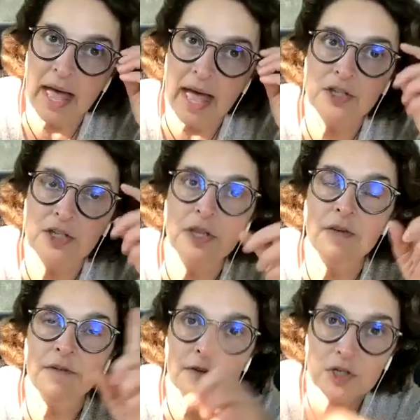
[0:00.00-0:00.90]
actually, the
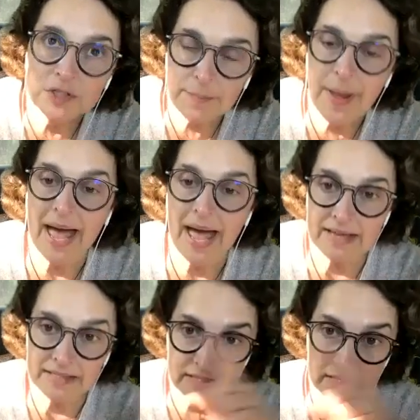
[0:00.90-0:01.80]
first
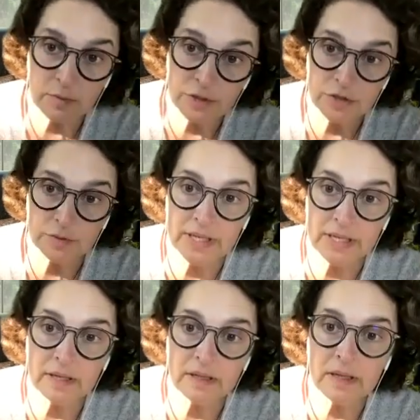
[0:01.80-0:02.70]
pass that we're
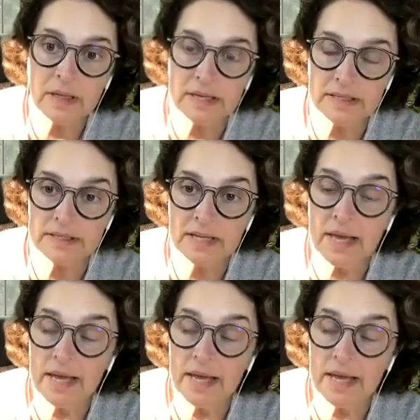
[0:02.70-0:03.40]
doing is